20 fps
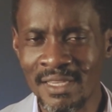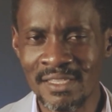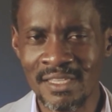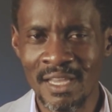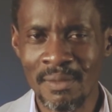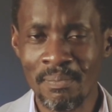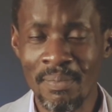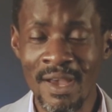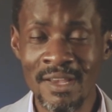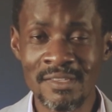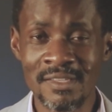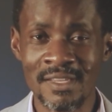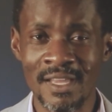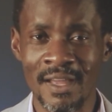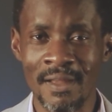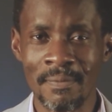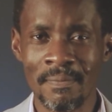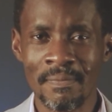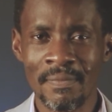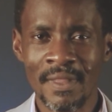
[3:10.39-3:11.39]
He said,
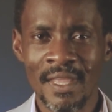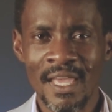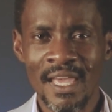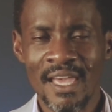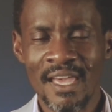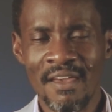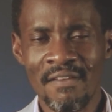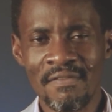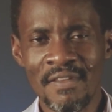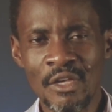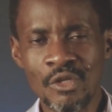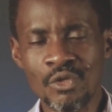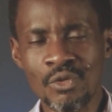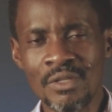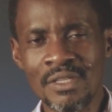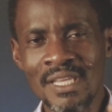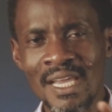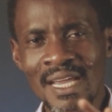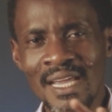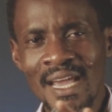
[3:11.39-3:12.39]
"Pastor, if they
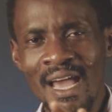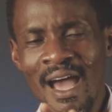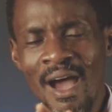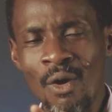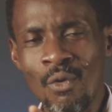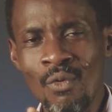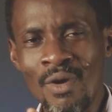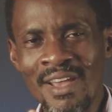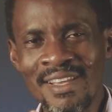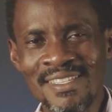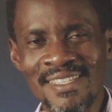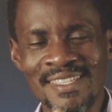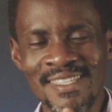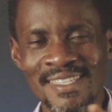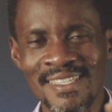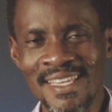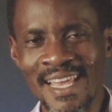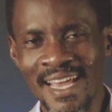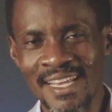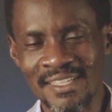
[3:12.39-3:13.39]
should take away
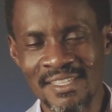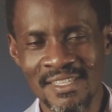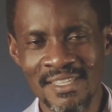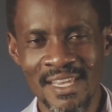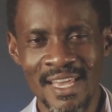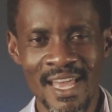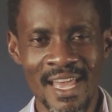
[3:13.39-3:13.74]
sex